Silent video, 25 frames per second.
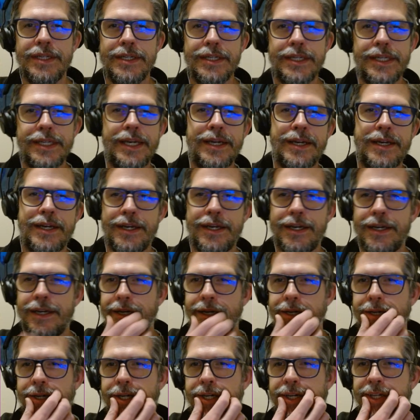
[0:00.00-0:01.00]
Yeah,
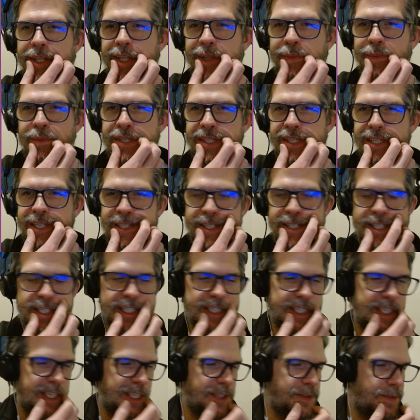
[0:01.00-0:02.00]
let me set the
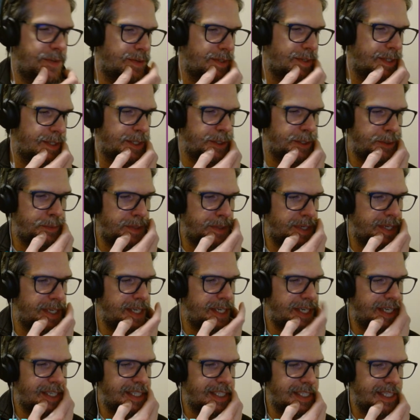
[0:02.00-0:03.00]
stage for it a little
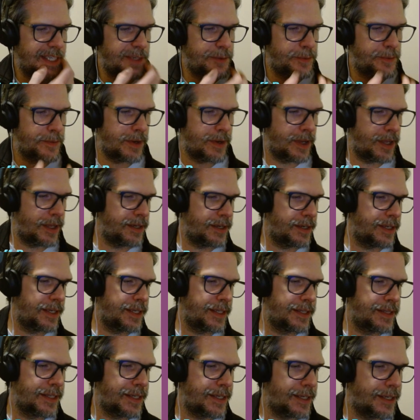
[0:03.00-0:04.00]
bit. I see Ron
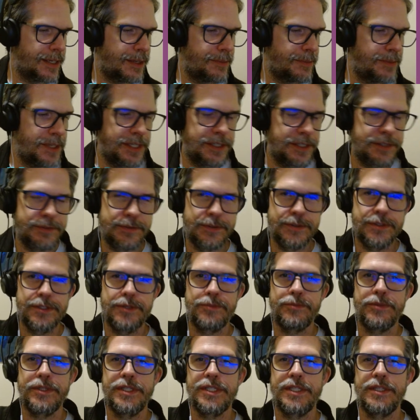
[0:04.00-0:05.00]
in the comments. For
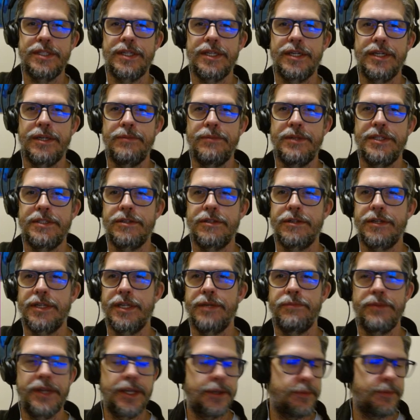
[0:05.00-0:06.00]
some reason, the comments aren't
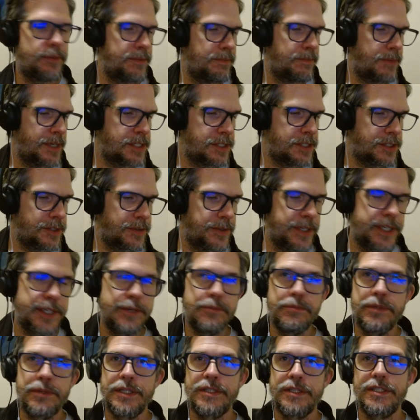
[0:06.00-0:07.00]
coming up on my
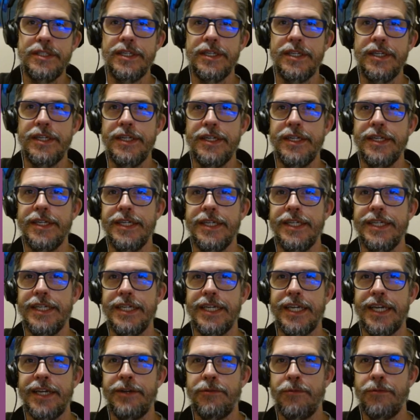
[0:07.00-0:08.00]
screen, but
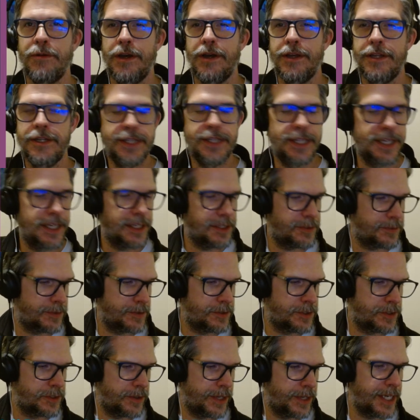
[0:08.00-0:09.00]
hey, Ron, thanks for
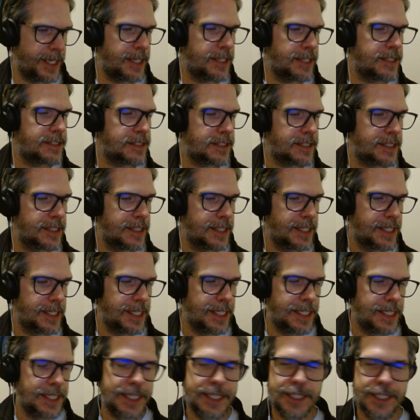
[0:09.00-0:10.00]
joining us.
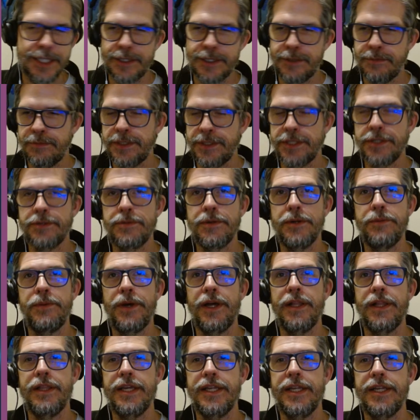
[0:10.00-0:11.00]
So,
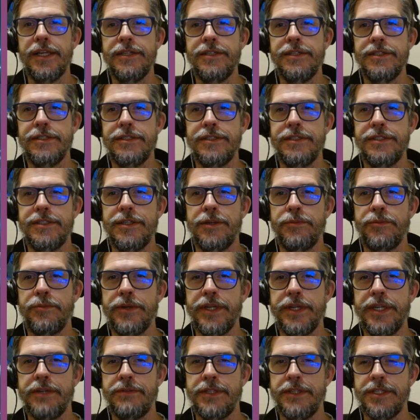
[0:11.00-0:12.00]
Robot Lady, just a
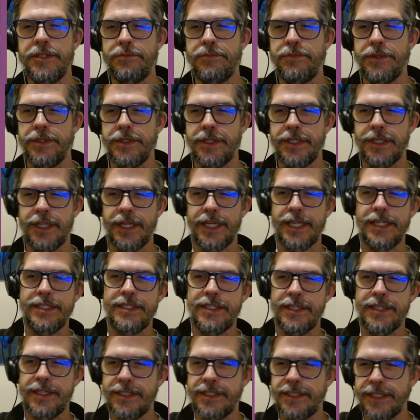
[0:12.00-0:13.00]
summary of this book. Like I
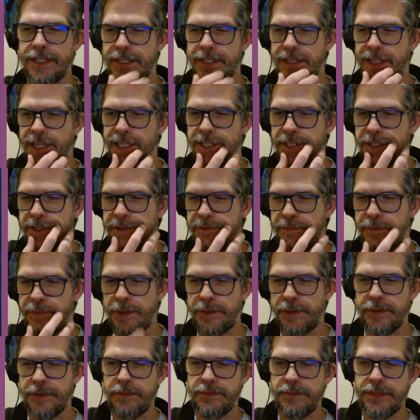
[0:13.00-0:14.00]
said, it's a collection of
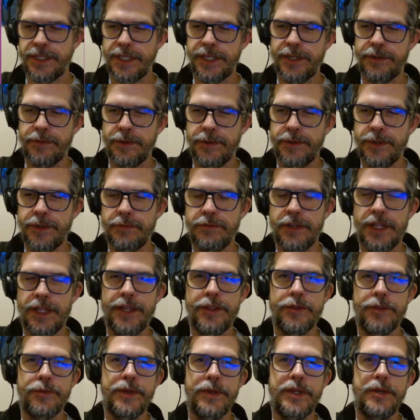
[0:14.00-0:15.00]
poems that he wrote over
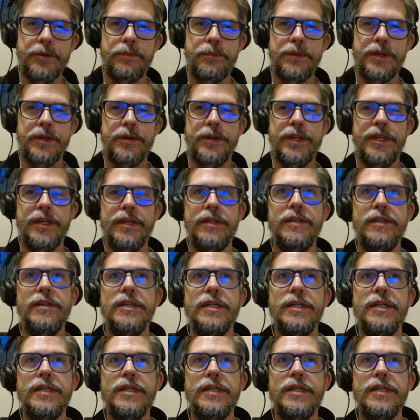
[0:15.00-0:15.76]
that 3-year period